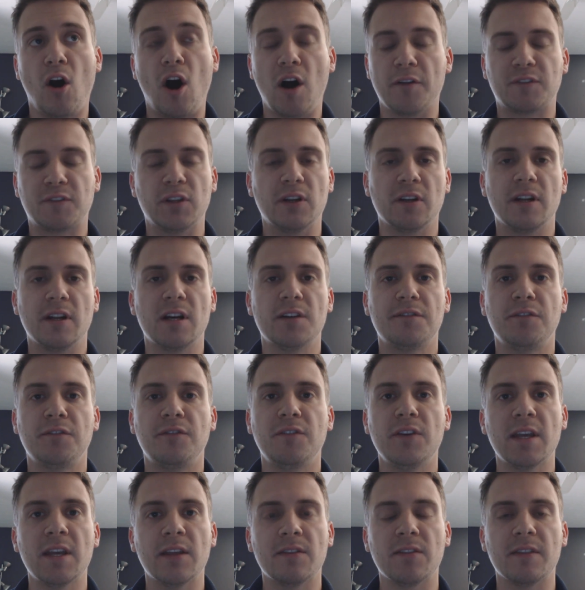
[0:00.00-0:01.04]
often
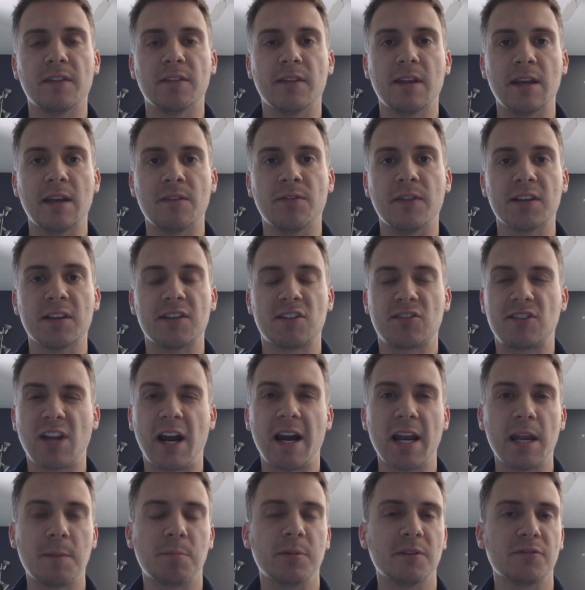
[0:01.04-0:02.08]
enough in this
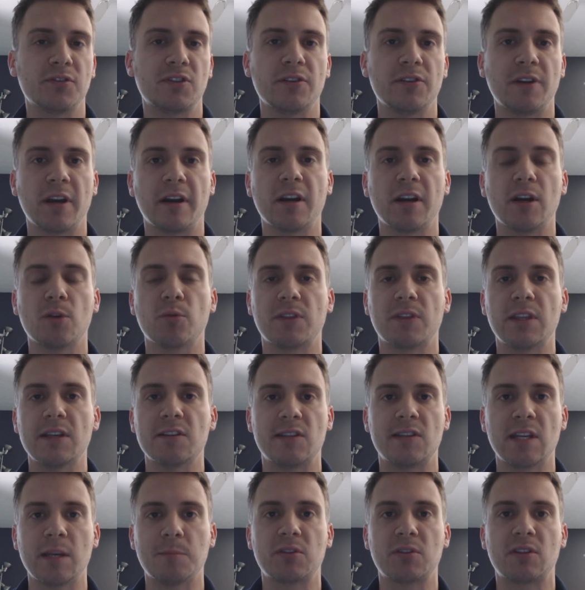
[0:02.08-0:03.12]
type of scenario with
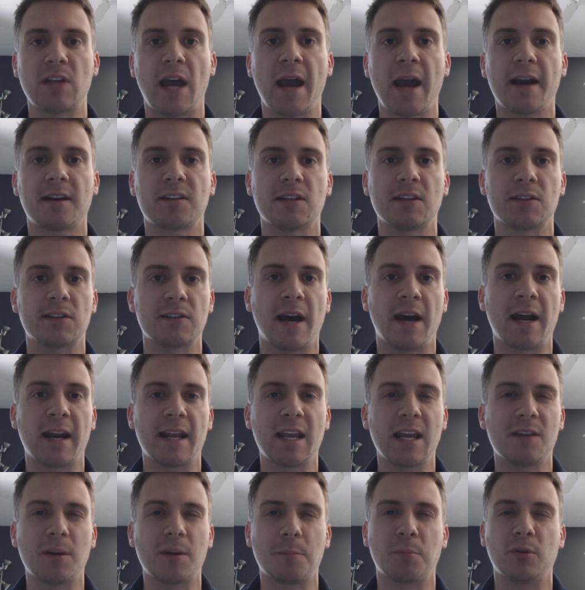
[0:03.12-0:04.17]
these deep stacks. It's not a
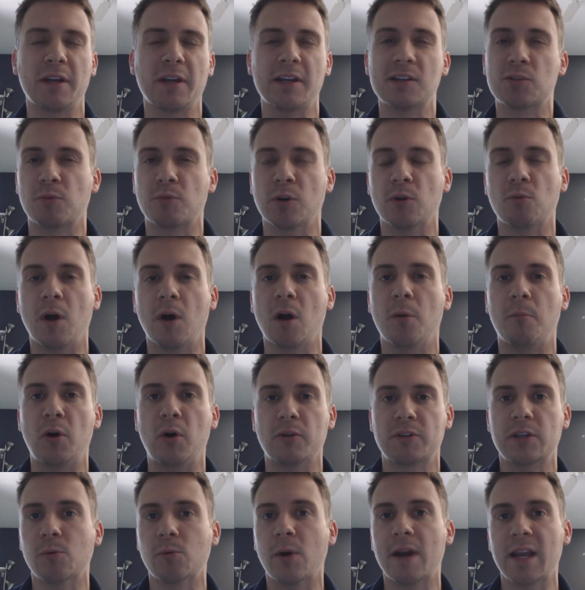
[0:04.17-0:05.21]
hand that plays real well
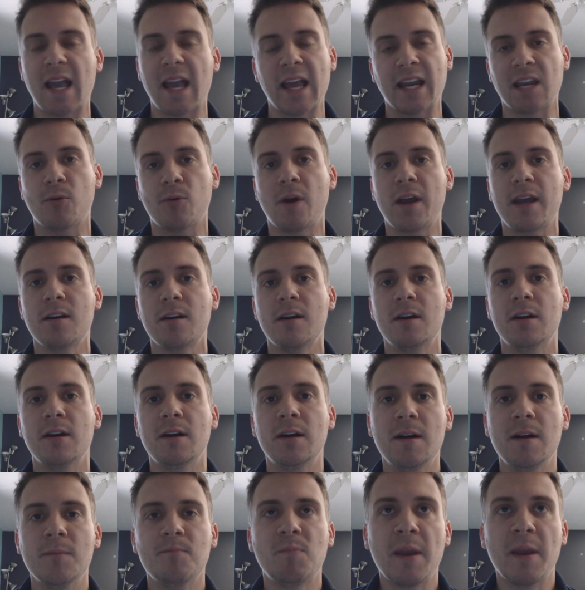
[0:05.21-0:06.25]
multi-way anyway,
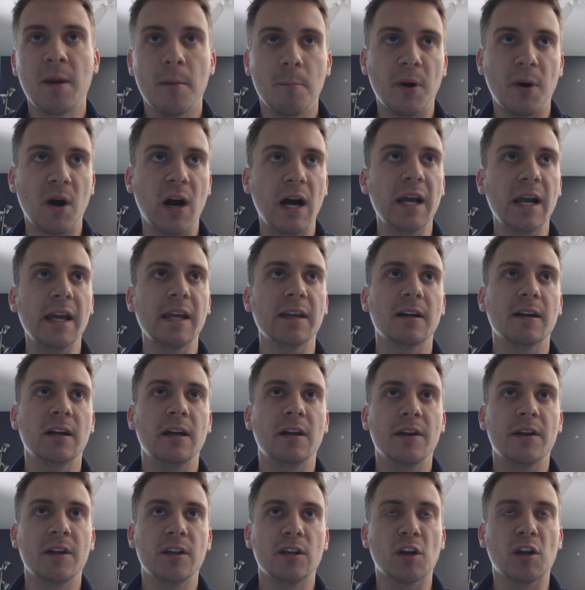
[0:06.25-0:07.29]
but
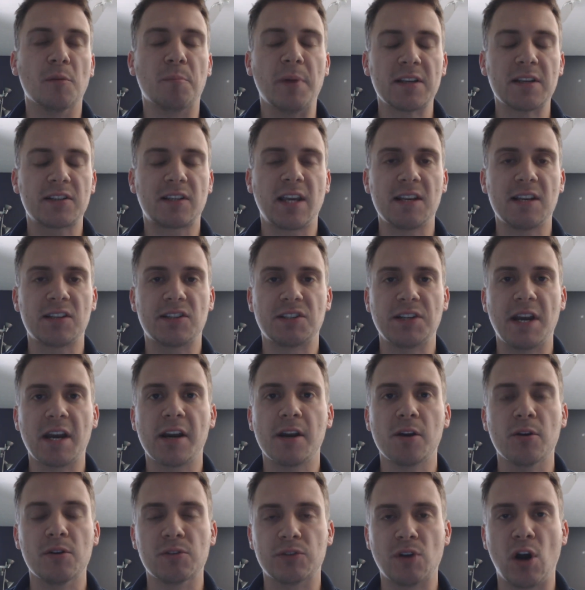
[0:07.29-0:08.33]
your best case
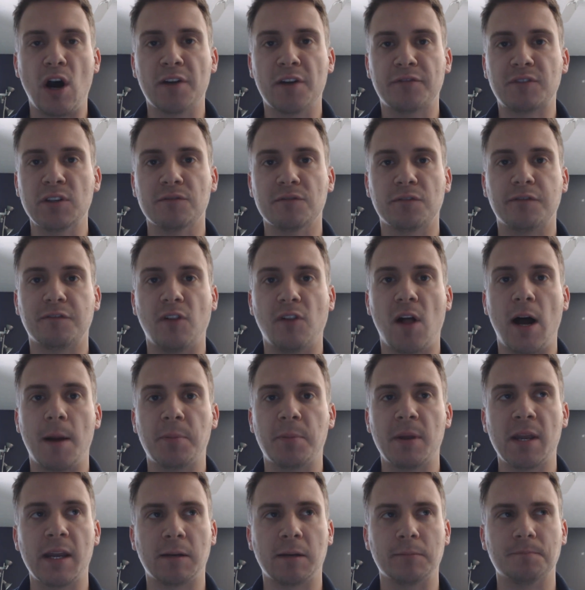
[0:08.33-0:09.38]
scenario is often
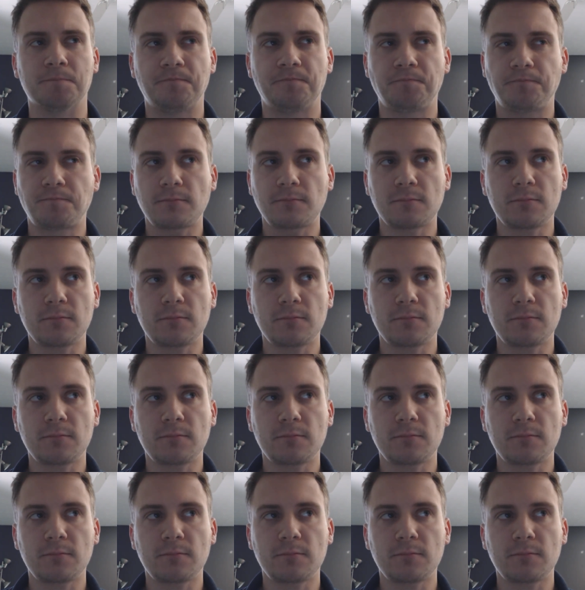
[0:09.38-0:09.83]
flopping